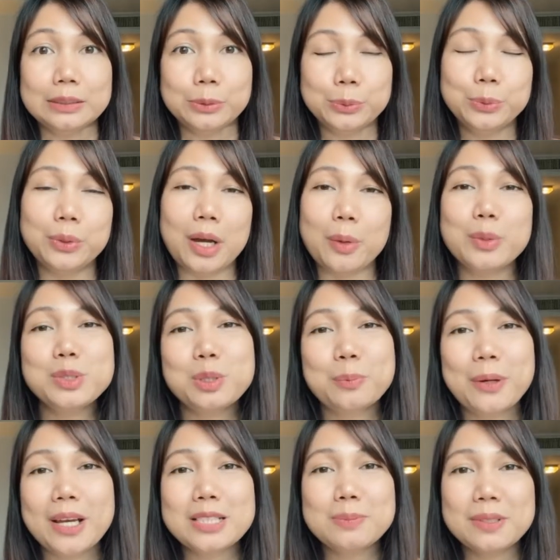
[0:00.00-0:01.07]
I was
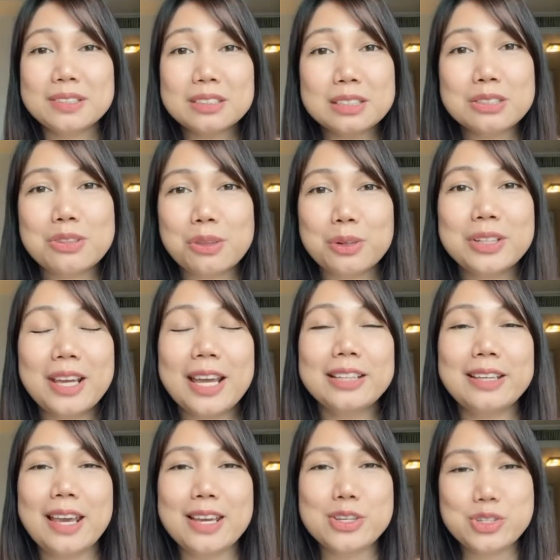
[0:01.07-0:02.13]
surprised because it's
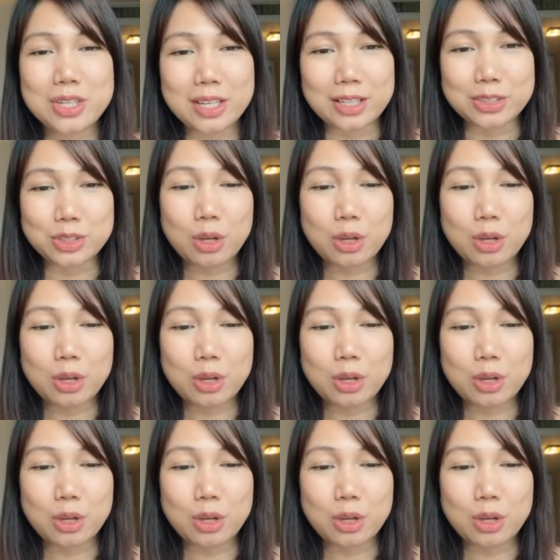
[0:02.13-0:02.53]
38 kg.